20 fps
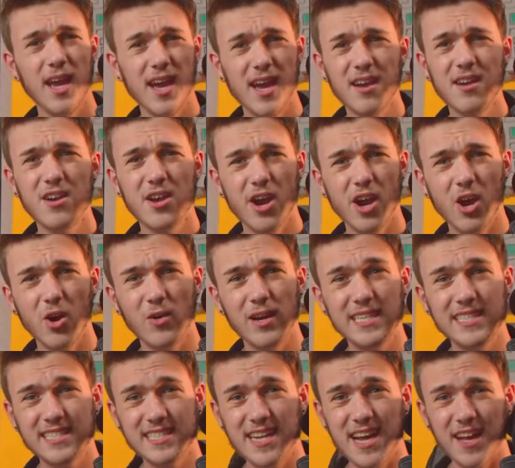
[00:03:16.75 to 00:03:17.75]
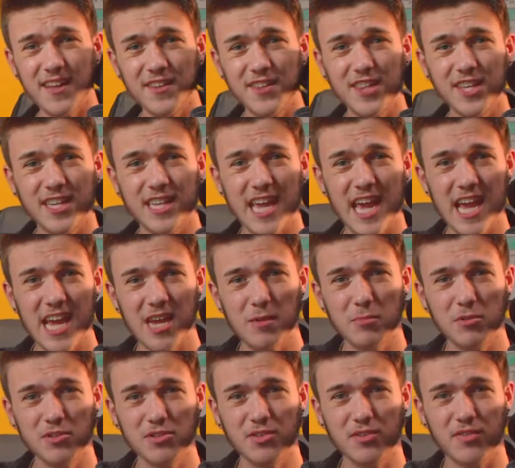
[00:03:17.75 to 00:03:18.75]
And no, it's not the
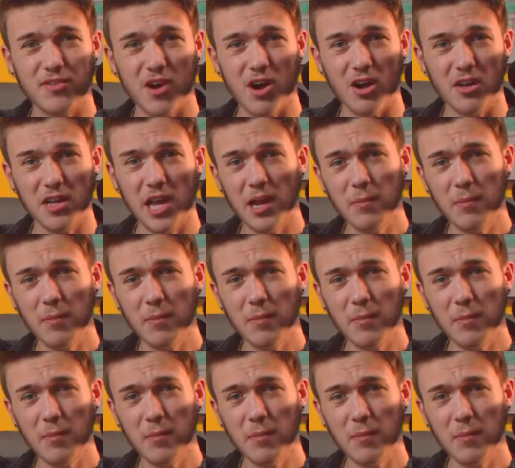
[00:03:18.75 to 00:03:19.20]
cable's fault.